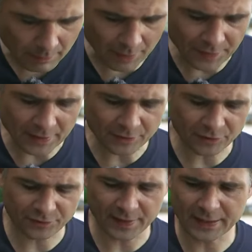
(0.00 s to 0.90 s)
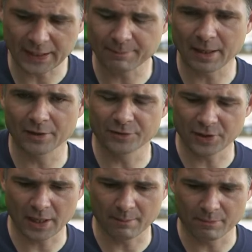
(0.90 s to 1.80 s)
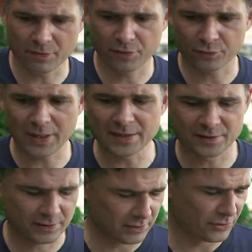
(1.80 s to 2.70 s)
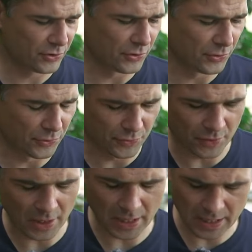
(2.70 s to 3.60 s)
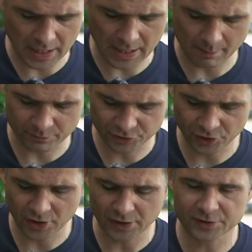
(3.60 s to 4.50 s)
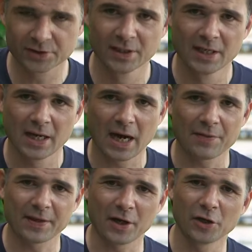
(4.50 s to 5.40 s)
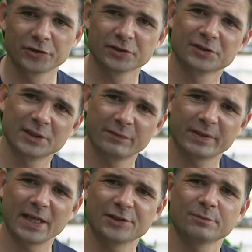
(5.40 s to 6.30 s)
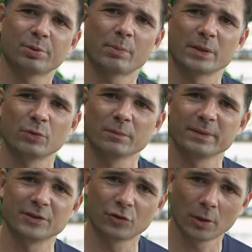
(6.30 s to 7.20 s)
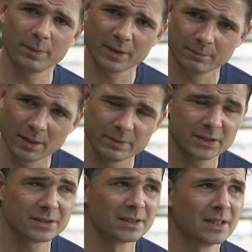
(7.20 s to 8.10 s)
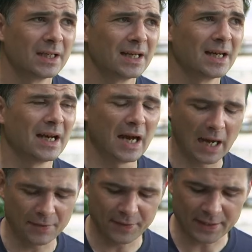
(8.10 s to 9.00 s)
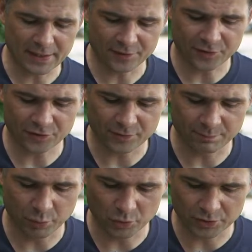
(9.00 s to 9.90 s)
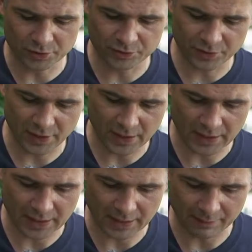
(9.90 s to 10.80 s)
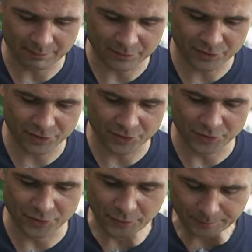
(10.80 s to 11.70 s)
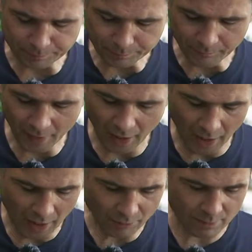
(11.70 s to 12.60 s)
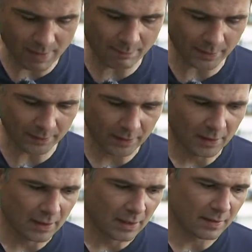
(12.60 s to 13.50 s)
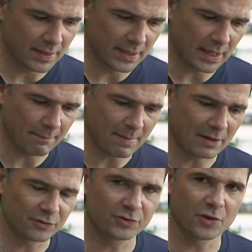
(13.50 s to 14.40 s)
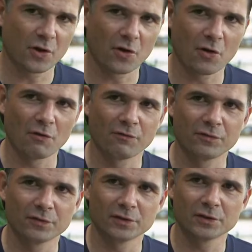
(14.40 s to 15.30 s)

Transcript: I think just thinking about threats to sharks, I think ocean acidification probably wouldn't be top at the moment. I think it's just important to remember the amount of